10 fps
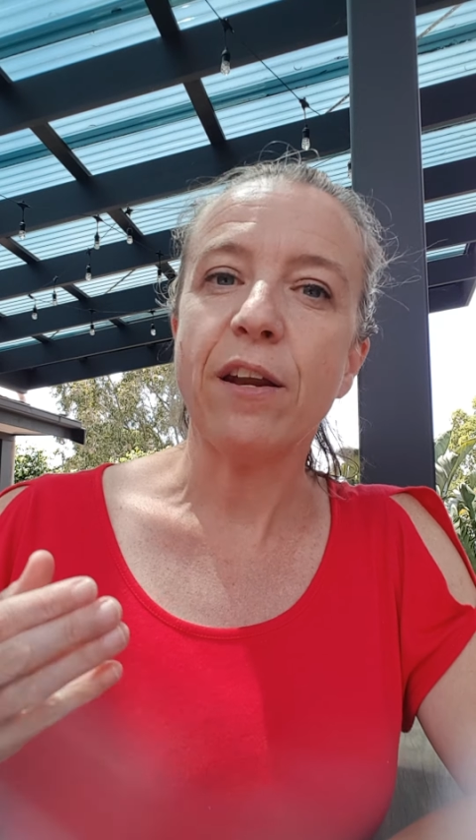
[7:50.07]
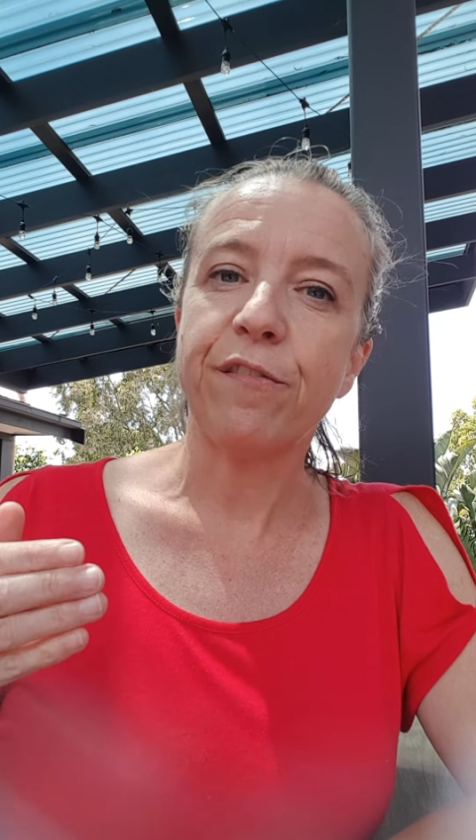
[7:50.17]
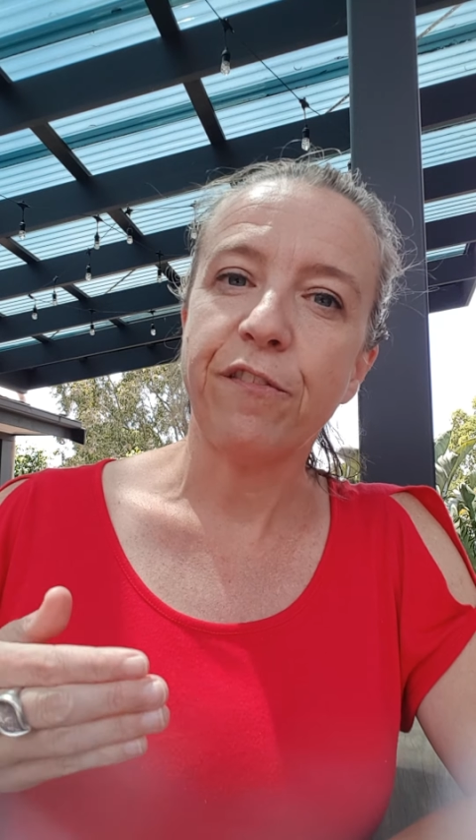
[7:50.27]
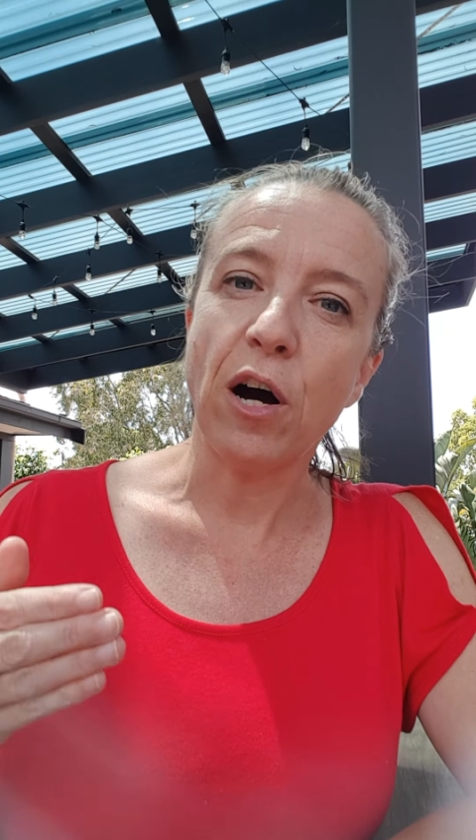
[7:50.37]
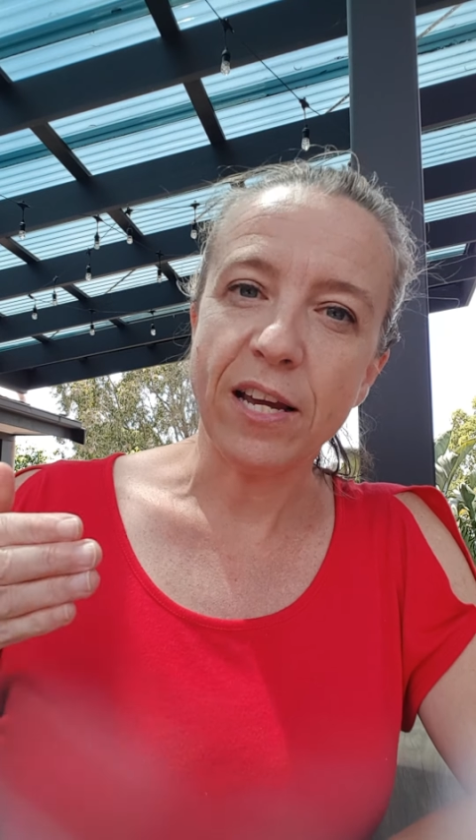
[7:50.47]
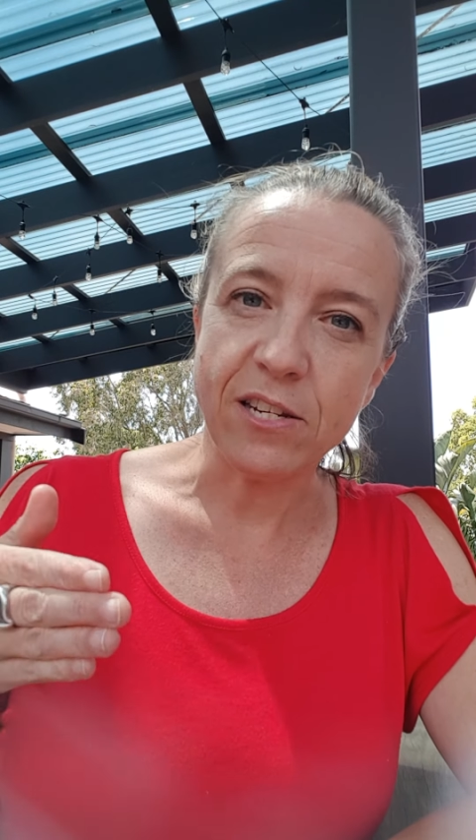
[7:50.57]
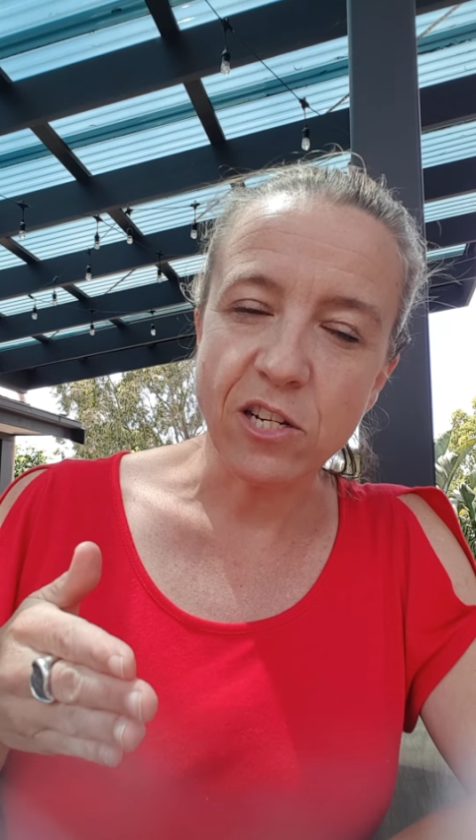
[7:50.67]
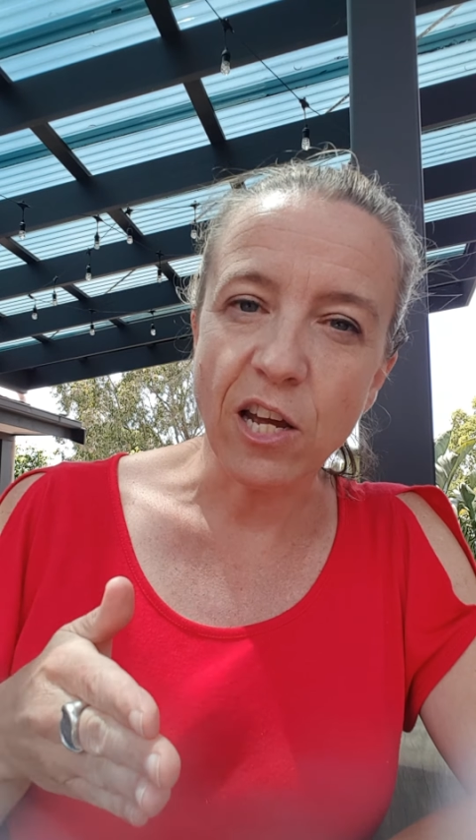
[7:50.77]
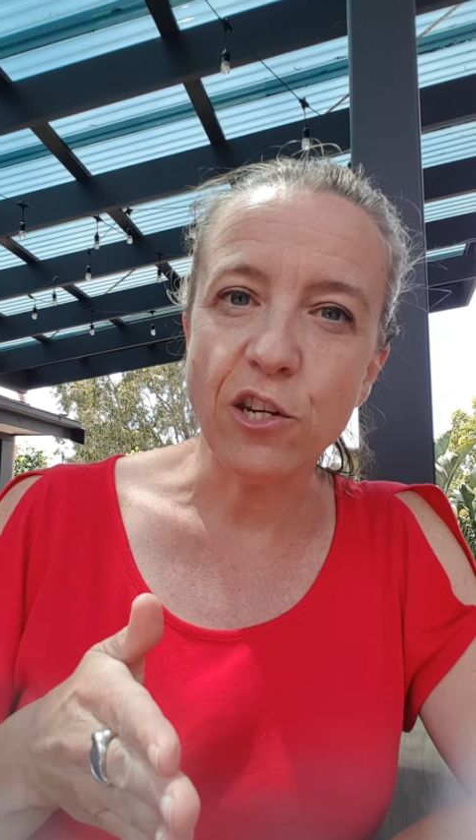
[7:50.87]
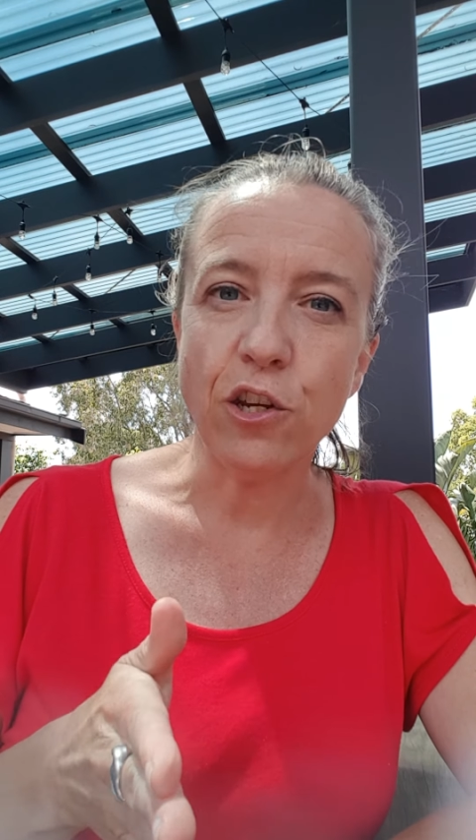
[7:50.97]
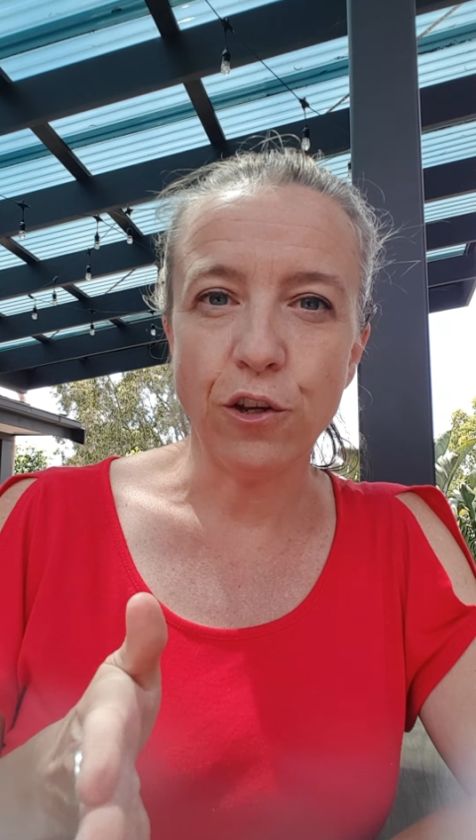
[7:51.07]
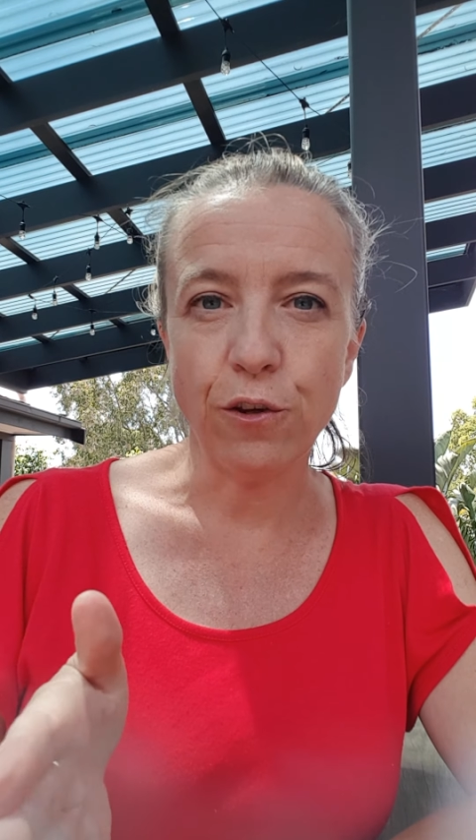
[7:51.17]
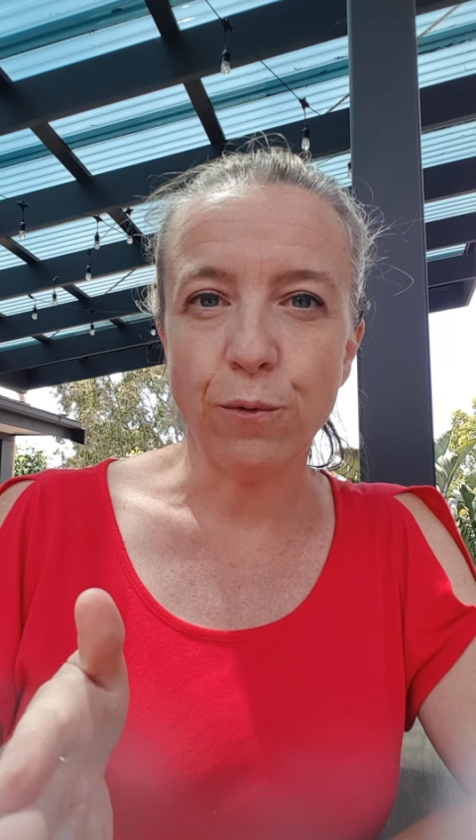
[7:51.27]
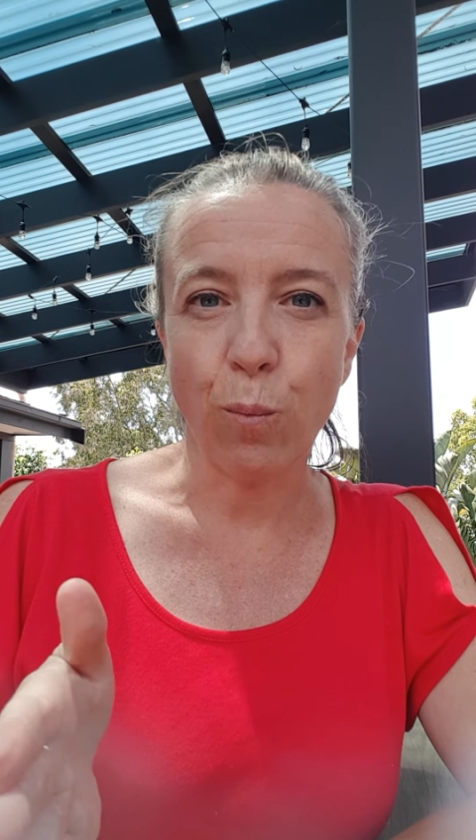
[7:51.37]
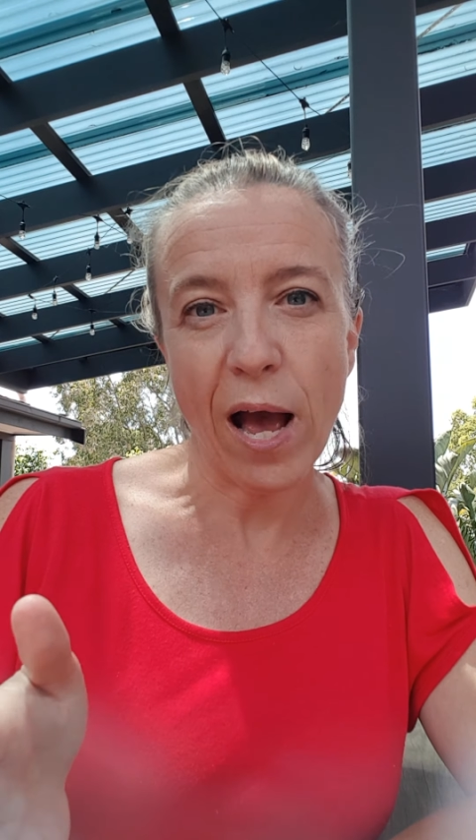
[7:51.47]
and find a
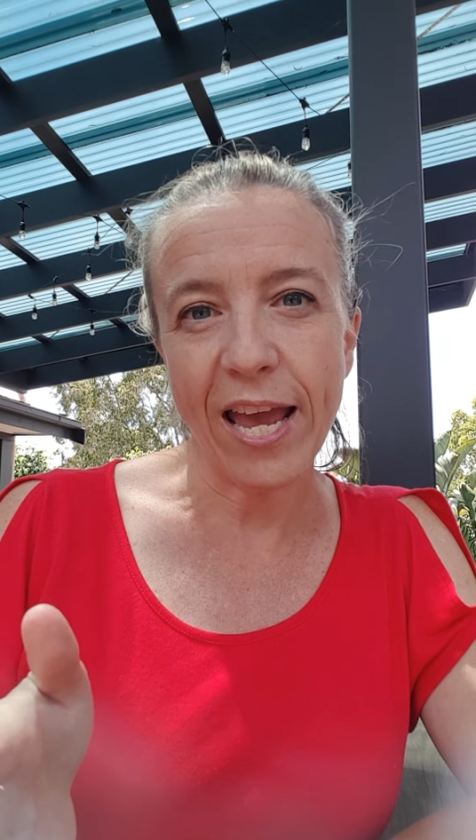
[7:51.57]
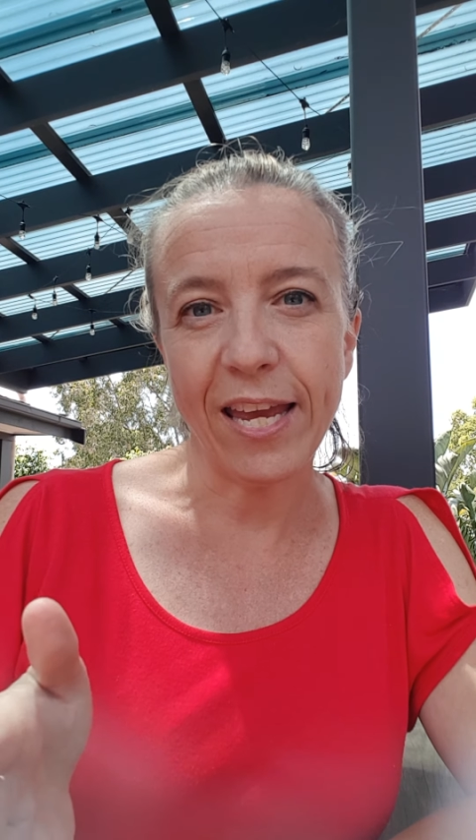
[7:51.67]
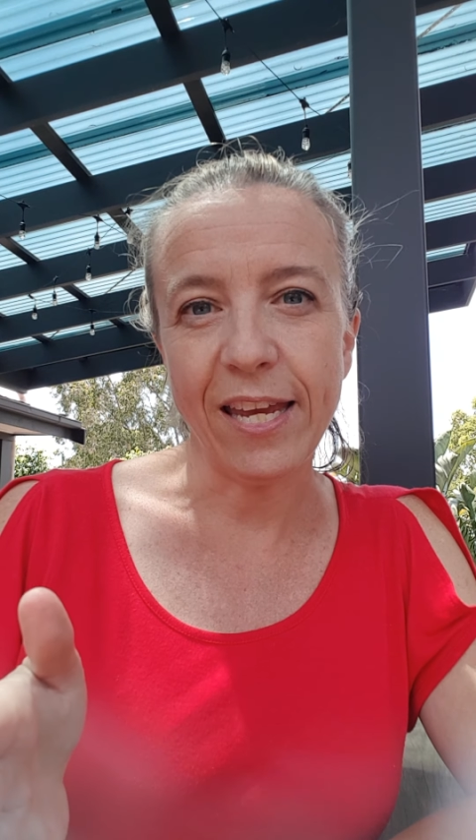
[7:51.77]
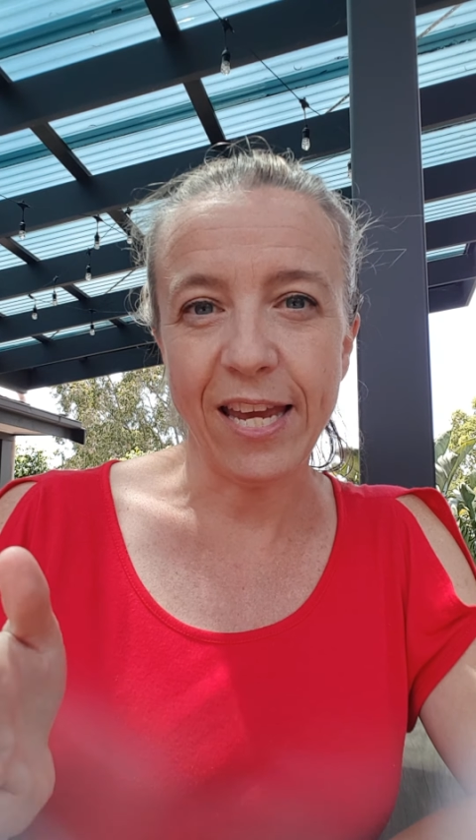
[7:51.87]
new way